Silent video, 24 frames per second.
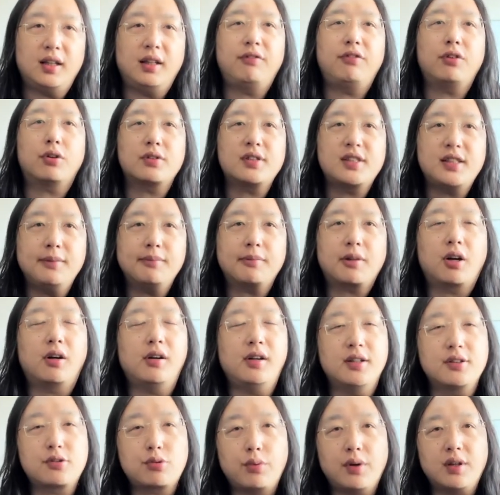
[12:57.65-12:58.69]
And if your SIM
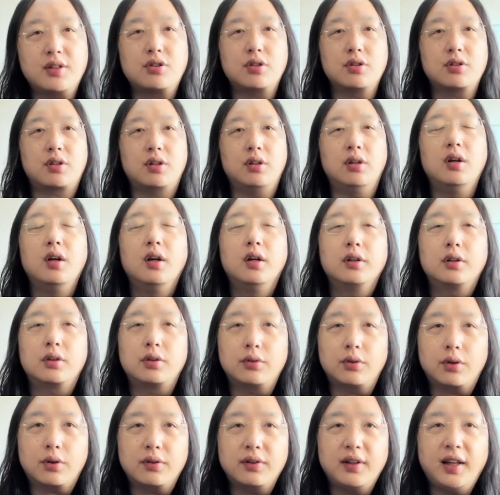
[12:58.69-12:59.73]
card is registered
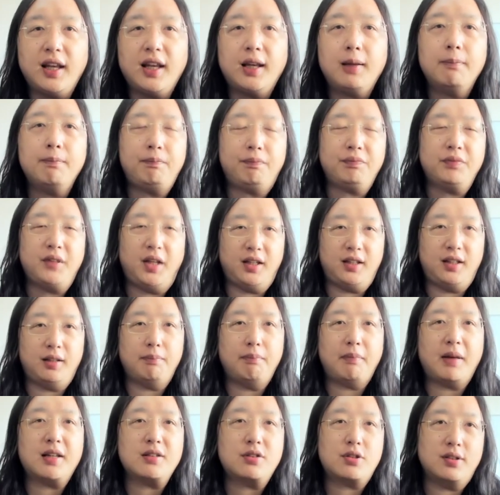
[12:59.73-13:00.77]
to your name and
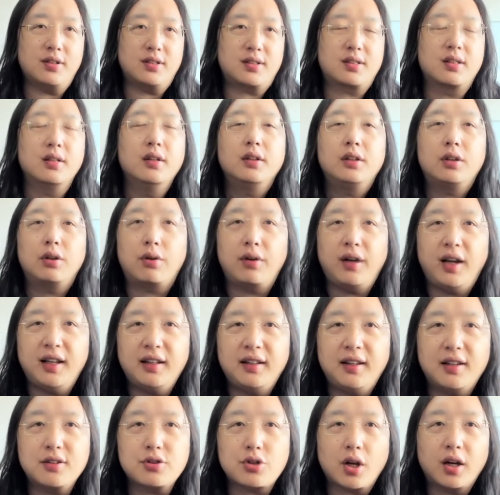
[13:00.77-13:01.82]
it matches your
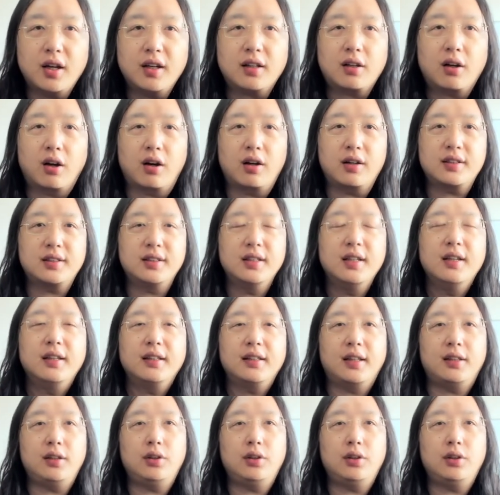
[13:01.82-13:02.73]
NHI card,